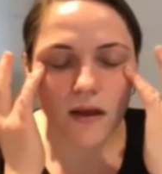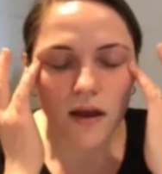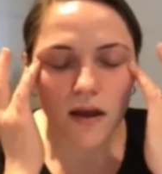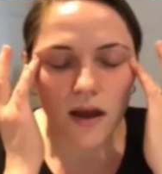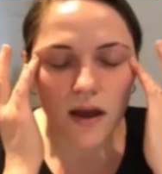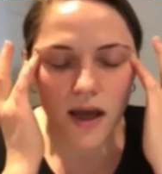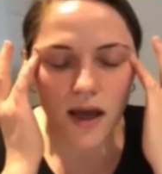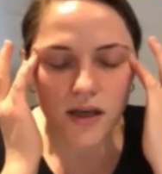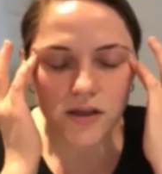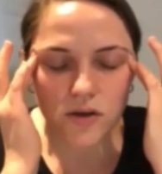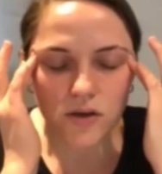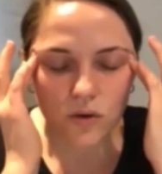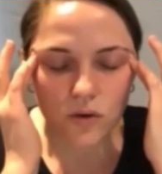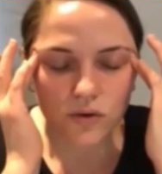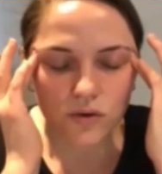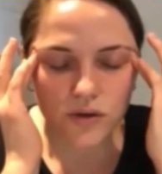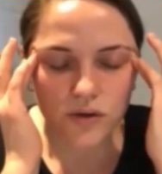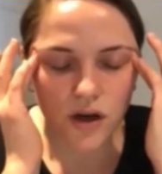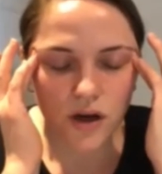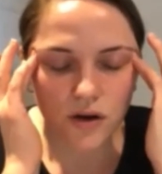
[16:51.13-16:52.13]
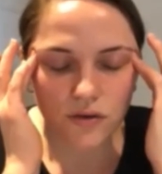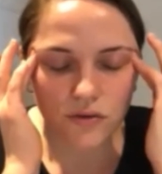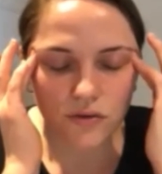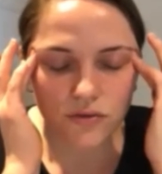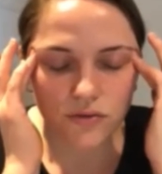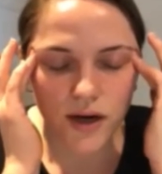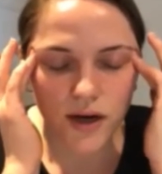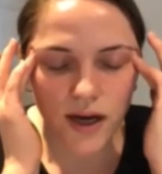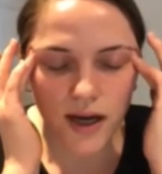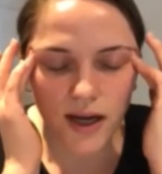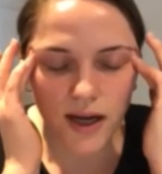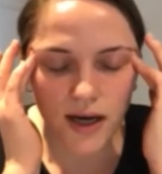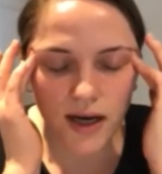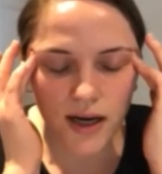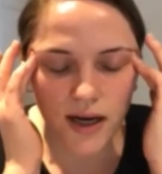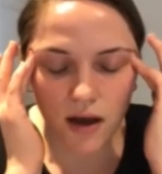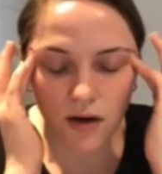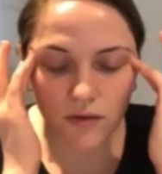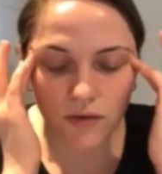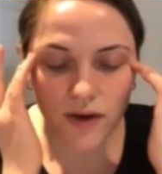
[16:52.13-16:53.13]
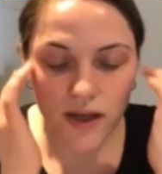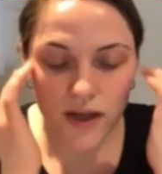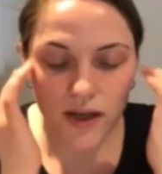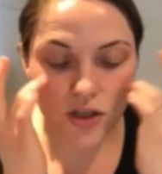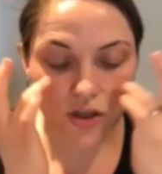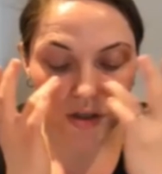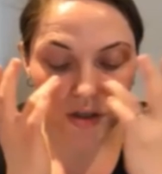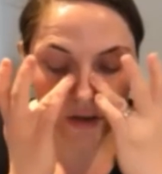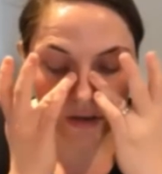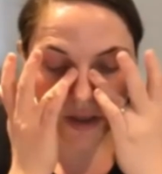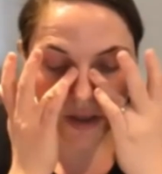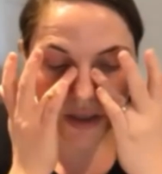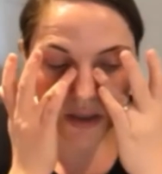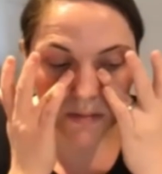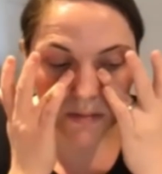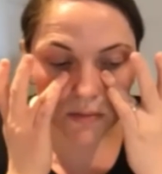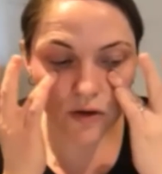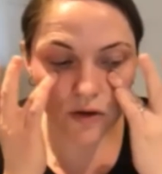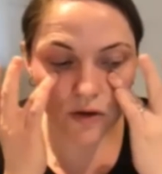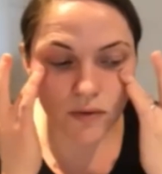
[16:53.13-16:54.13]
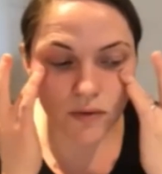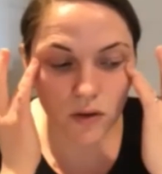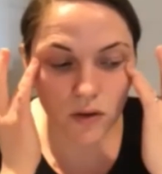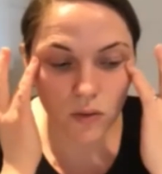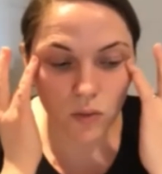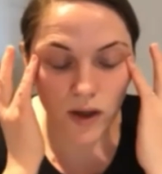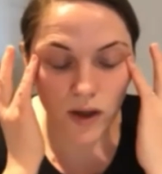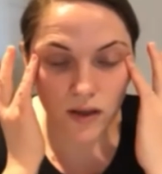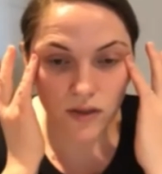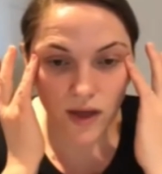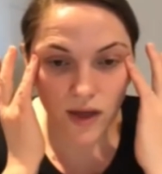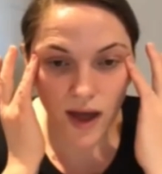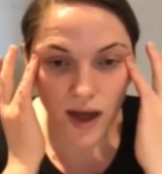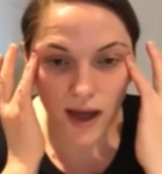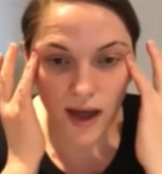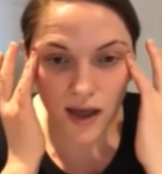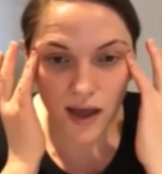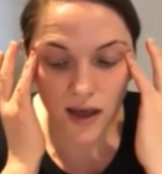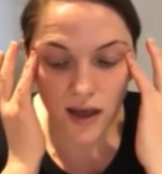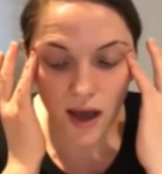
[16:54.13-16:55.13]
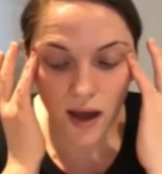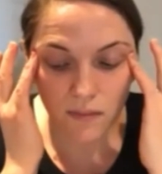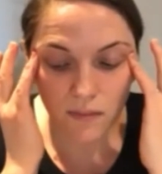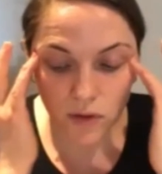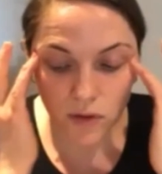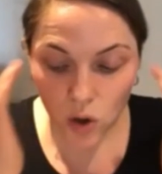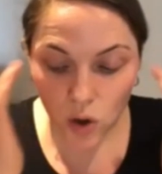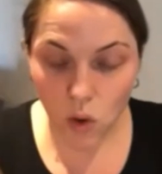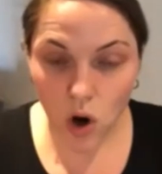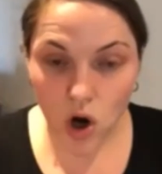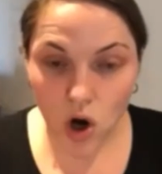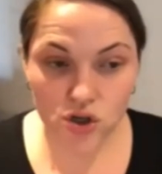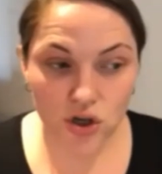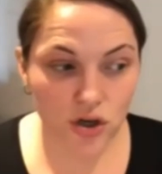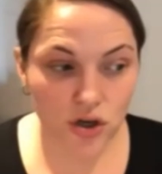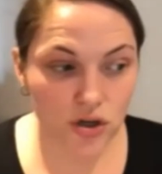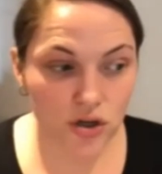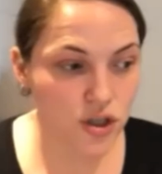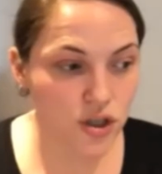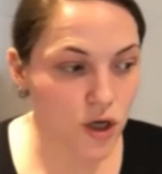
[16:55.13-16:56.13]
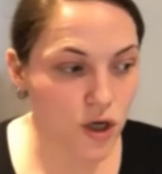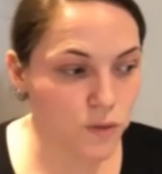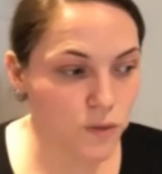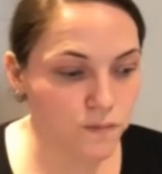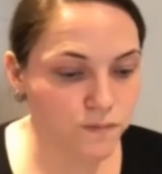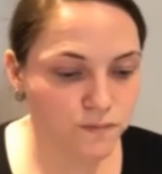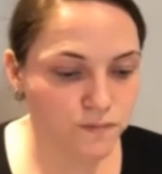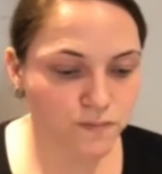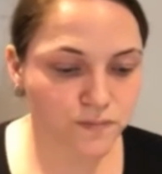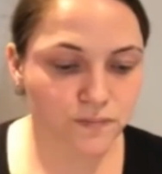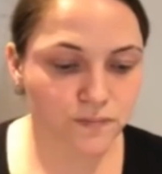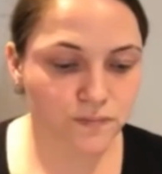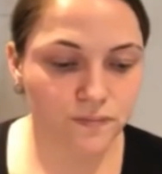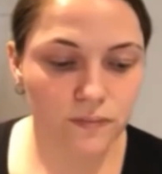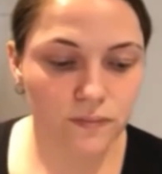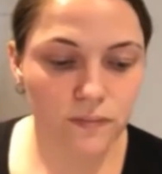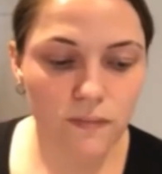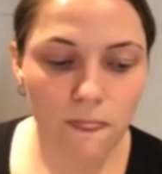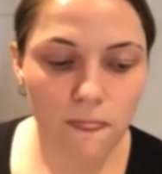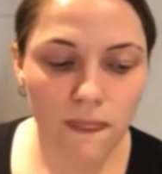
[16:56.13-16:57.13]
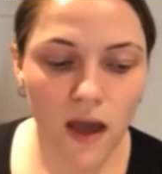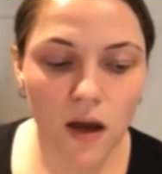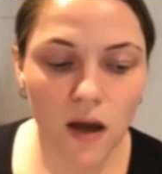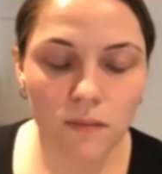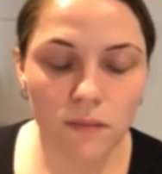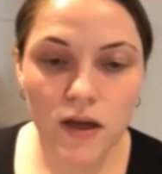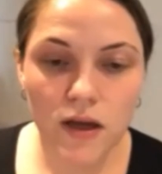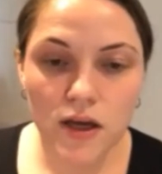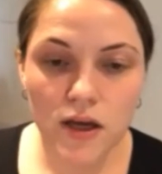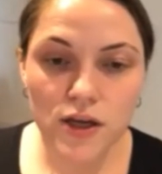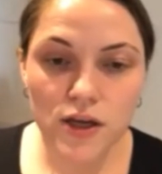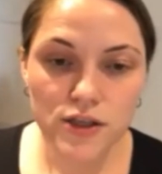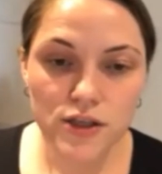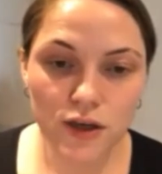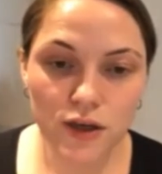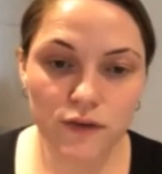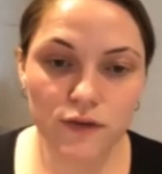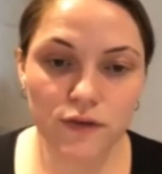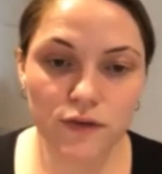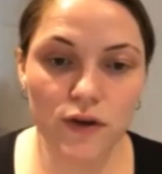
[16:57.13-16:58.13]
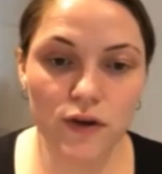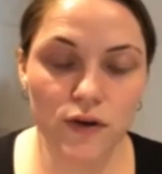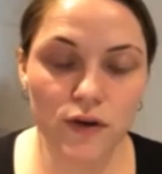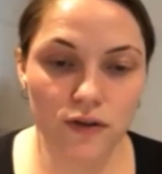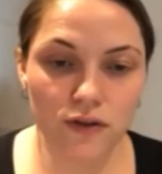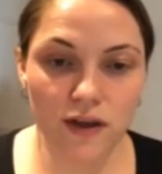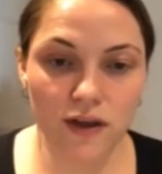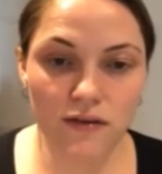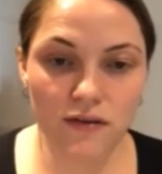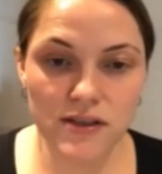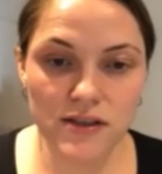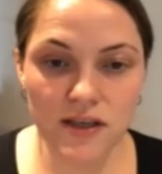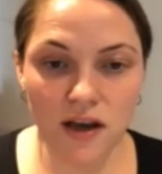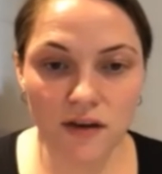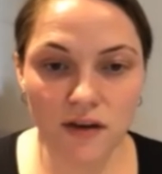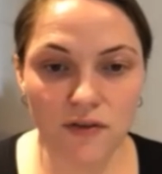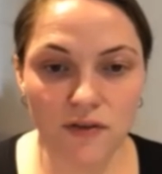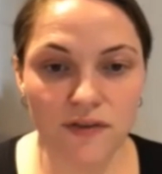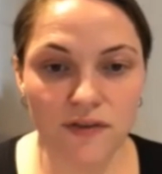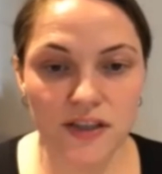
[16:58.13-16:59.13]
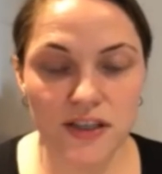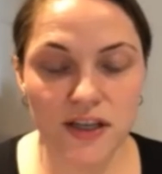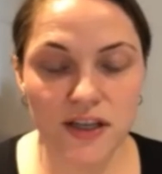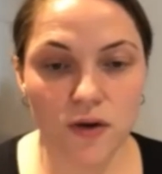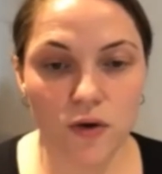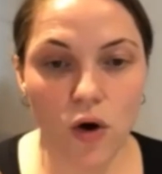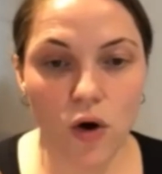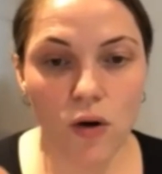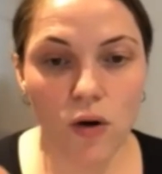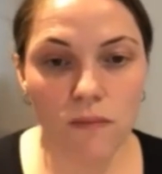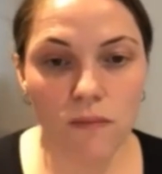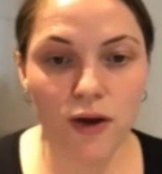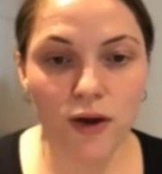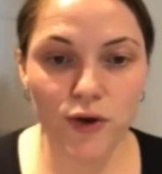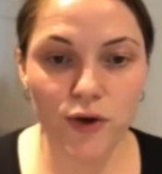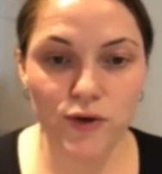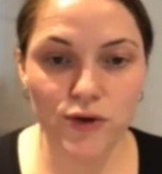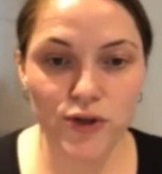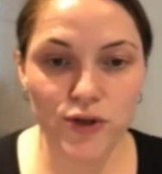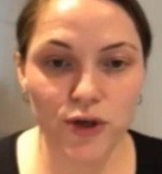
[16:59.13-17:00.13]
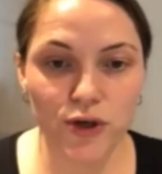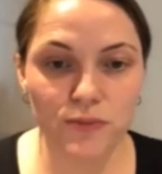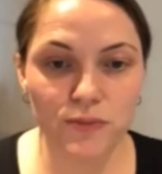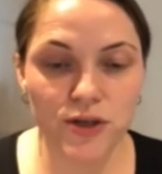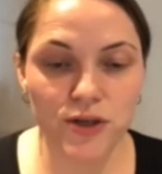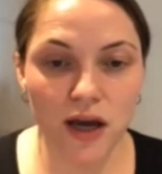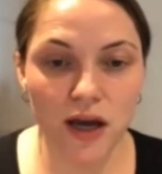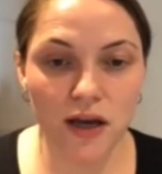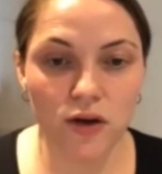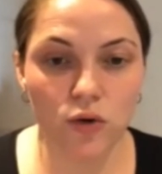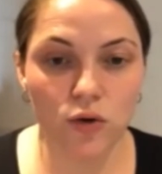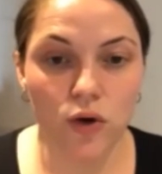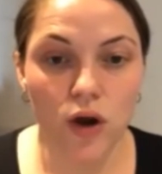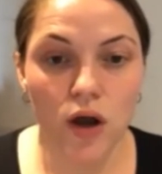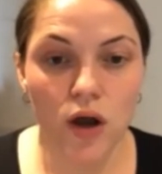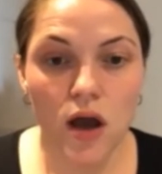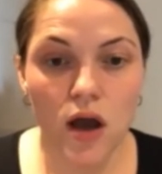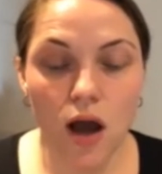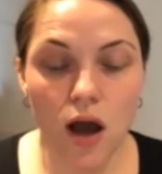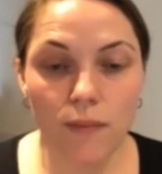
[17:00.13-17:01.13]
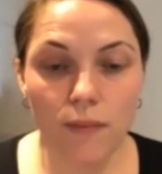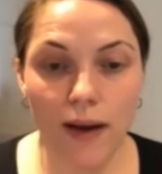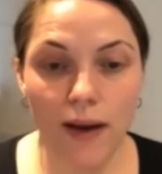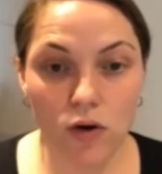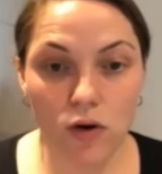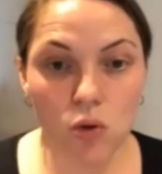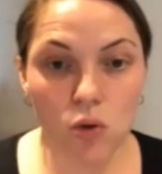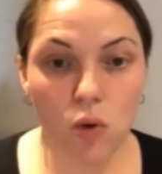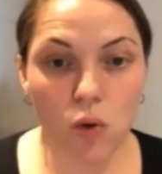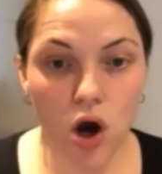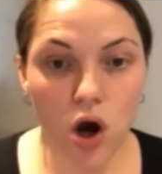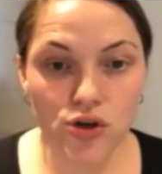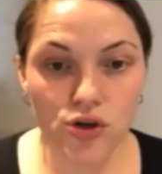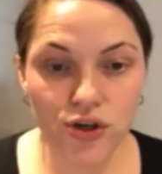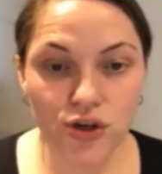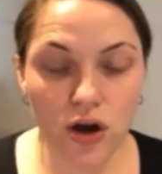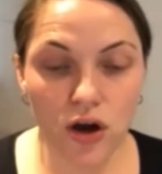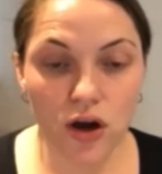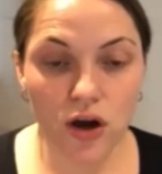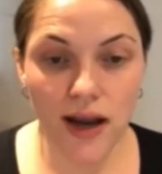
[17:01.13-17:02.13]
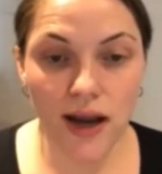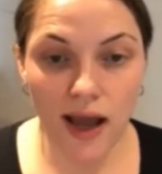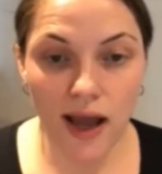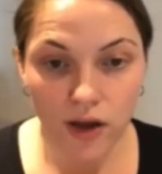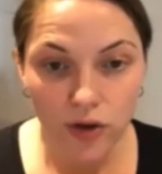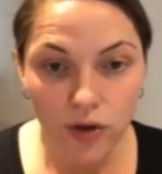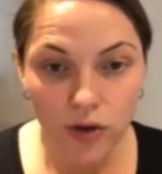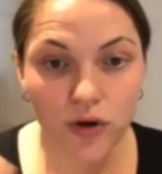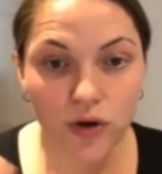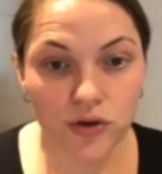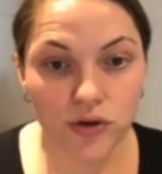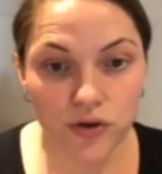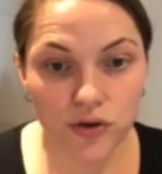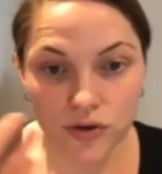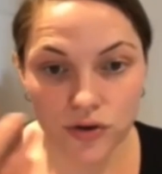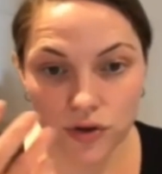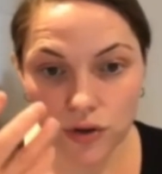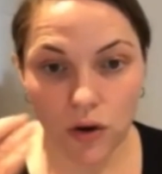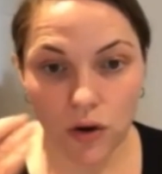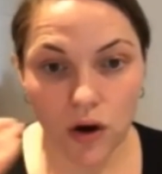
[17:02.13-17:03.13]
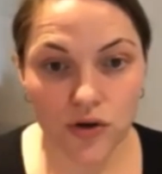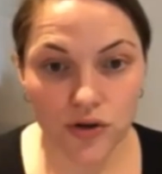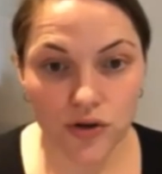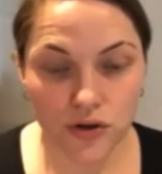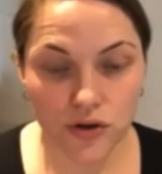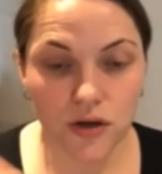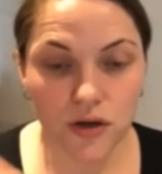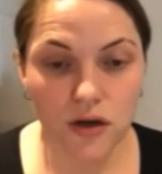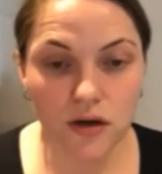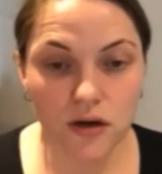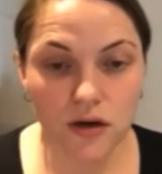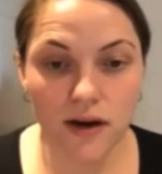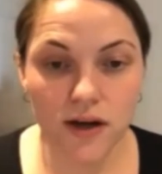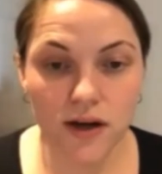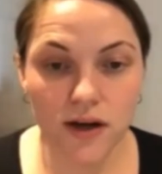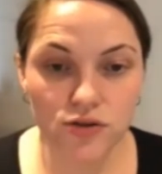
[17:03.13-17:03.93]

It's also really lovely to do this movement with a gua sha stone. So there is another video on my YouTube channel about gua sha and how you can use a gua sha stone around the